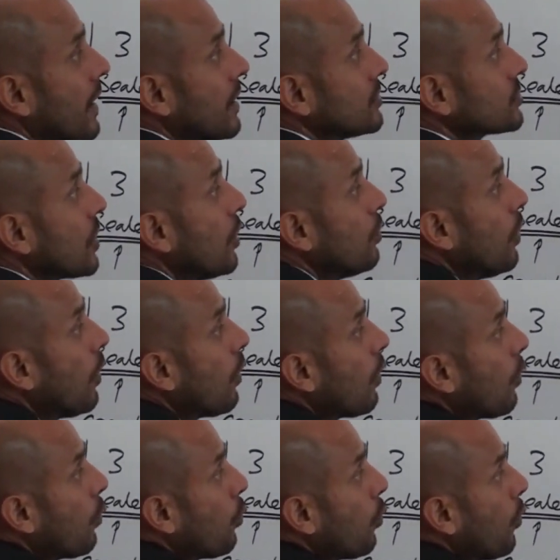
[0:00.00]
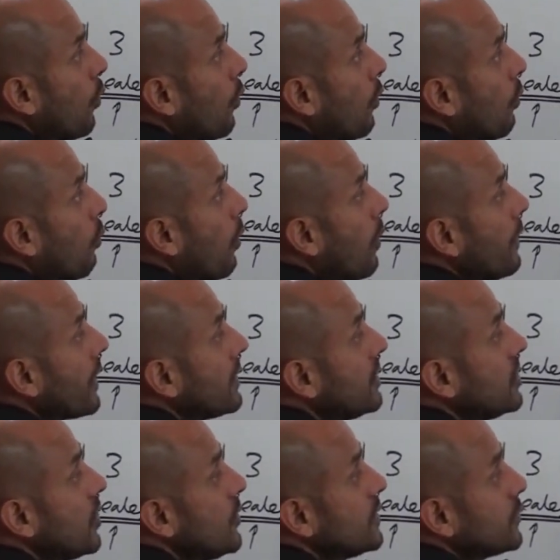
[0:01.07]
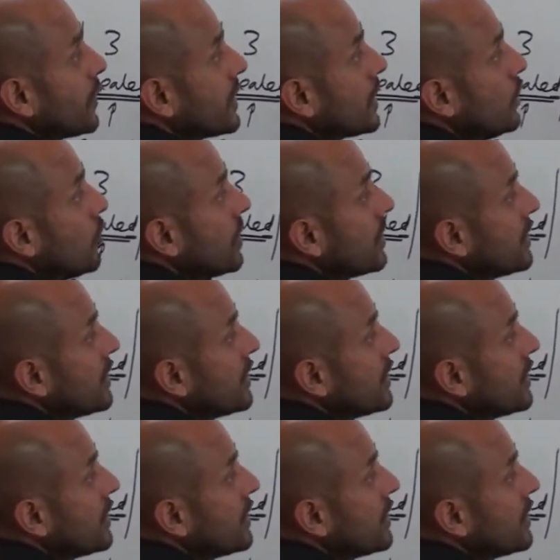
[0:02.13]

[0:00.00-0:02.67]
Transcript: So what we're going to do is we're going to look